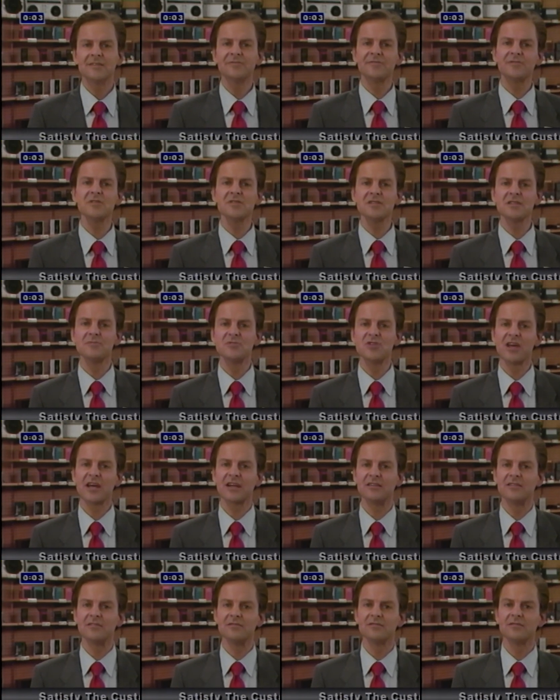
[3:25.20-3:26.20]
The first
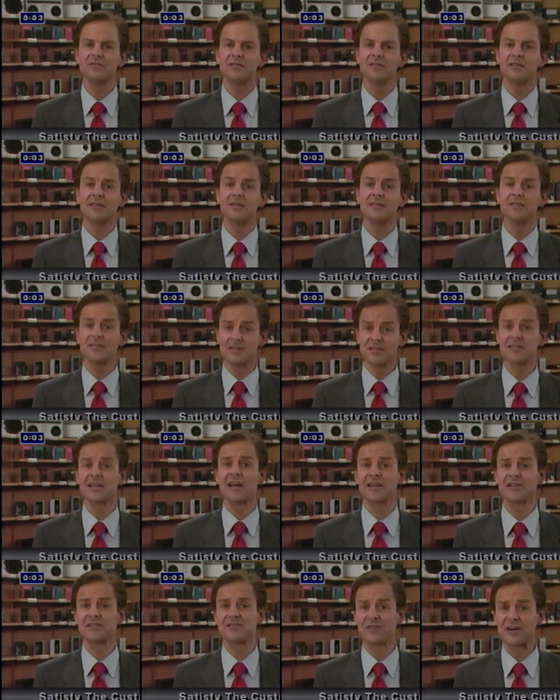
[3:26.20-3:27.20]
objective is to
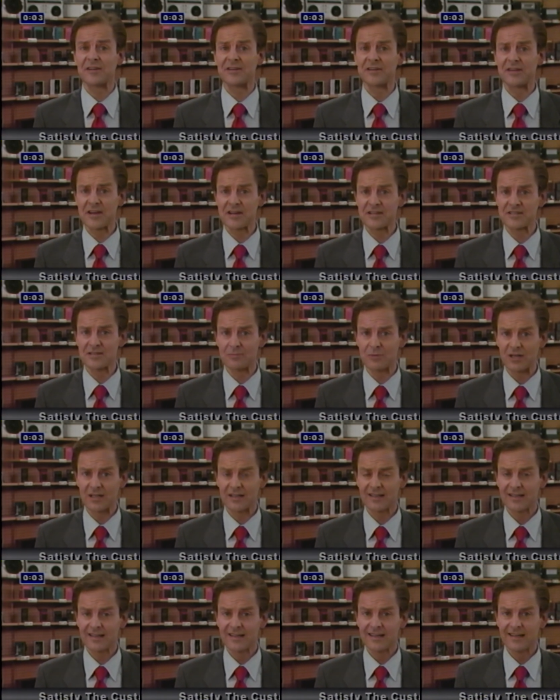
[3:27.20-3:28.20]
satisfy the
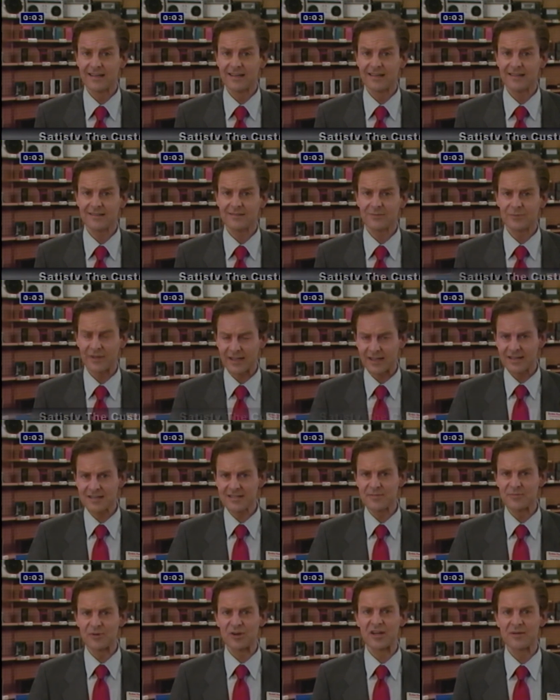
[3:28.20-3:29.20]
customer. When a
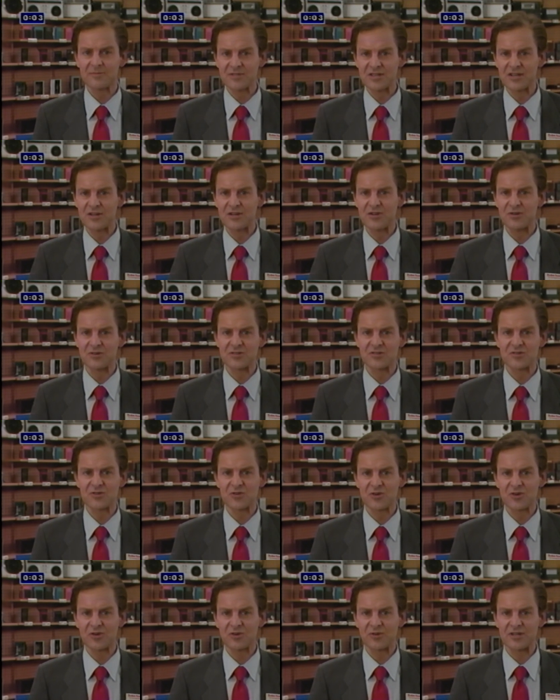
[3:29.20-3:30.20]
customer comes into your
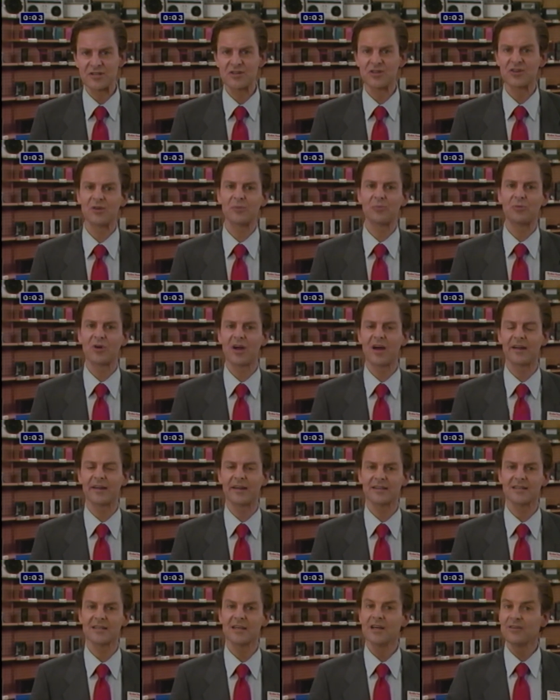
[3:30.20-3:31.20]
store to return a
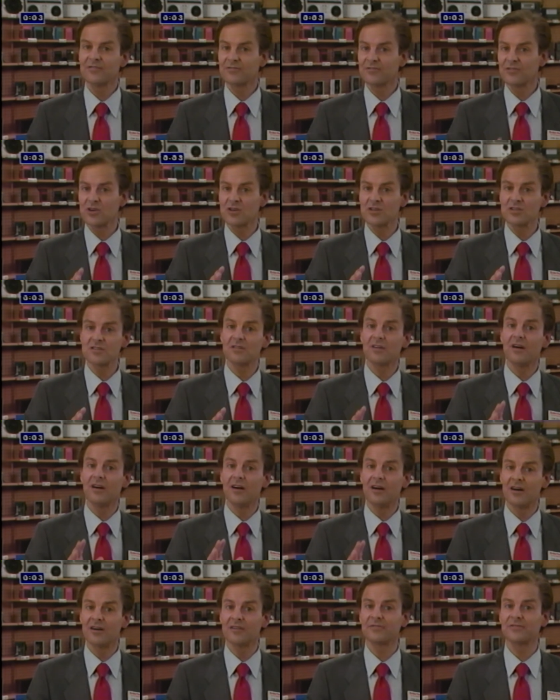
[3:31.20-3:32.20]
product, first
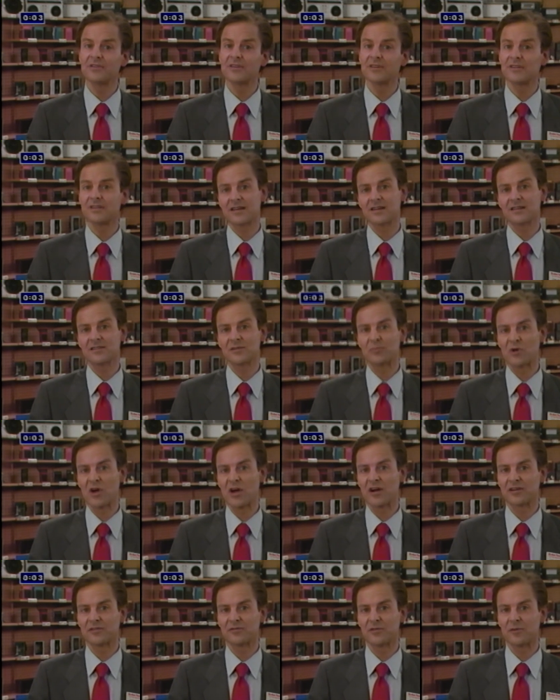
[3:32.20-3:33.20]
offer to take the
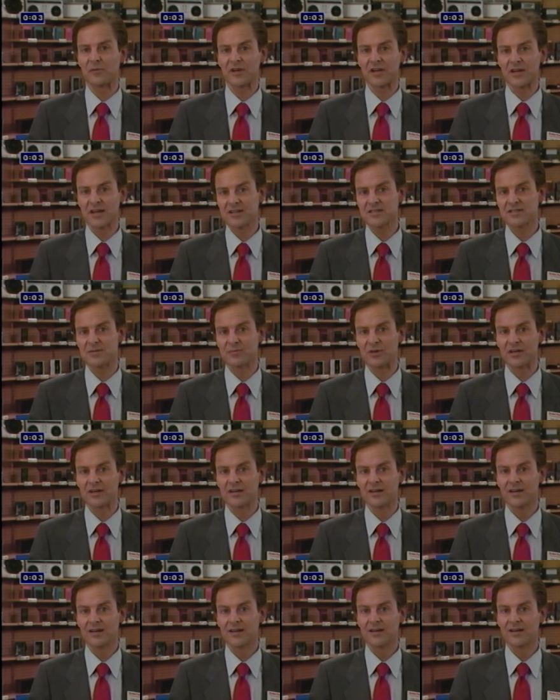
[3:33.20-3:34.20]
product from the customer.
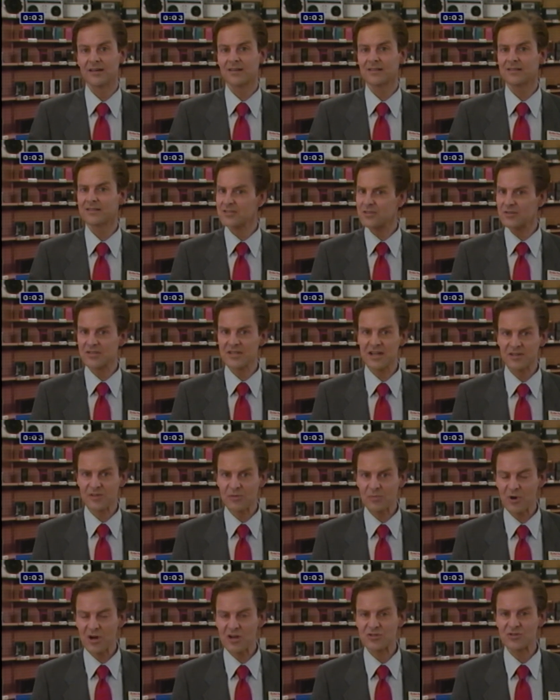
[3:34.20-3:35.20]
This will take
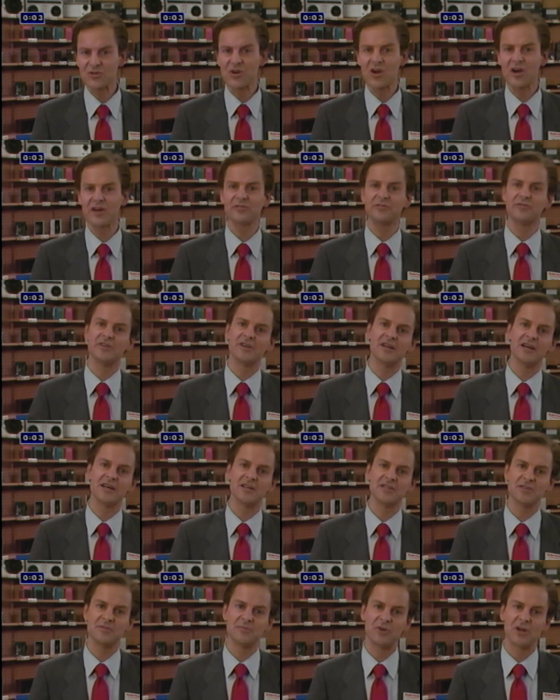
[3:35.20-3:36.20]
the pressure off of the
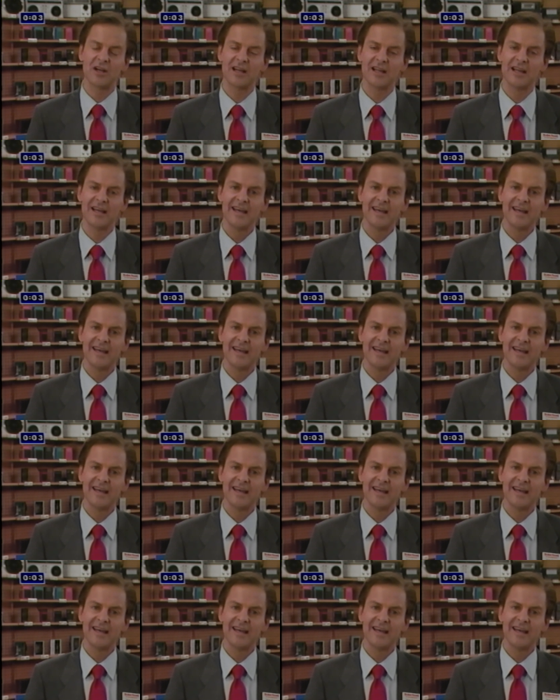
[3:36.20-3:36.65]
customer.